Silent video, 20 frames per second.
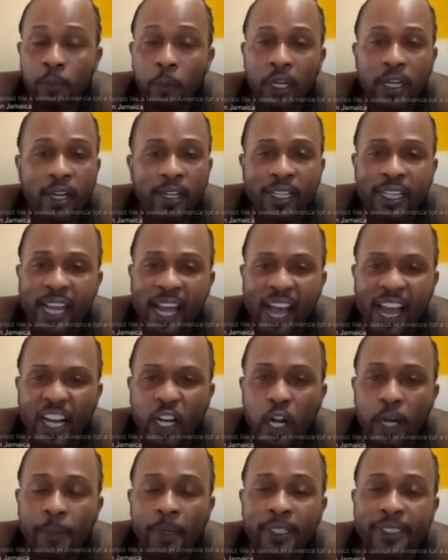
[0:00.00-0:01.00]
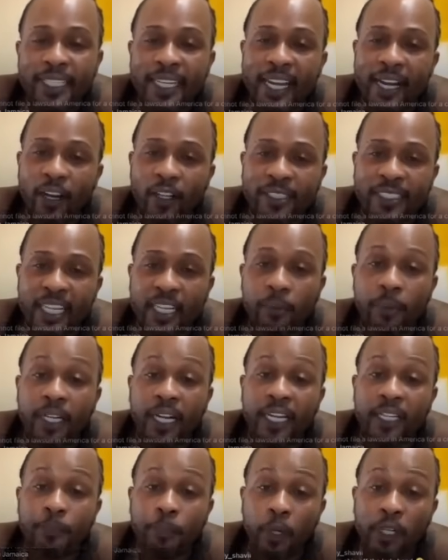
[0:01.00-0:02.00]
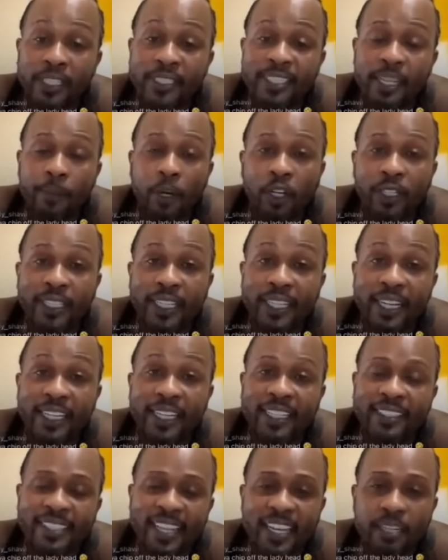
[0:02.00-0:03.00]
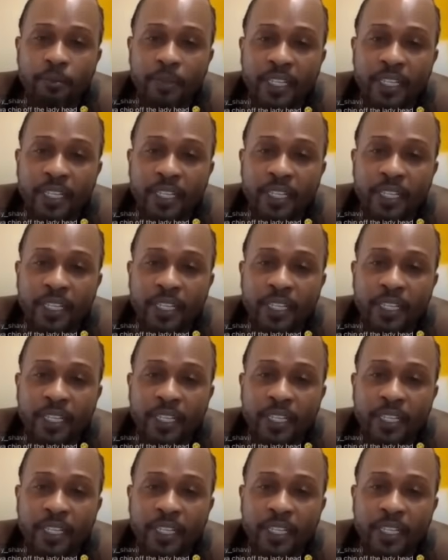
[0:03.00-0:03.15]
But you can't come out of your hotel because the police, they're going to go there in 10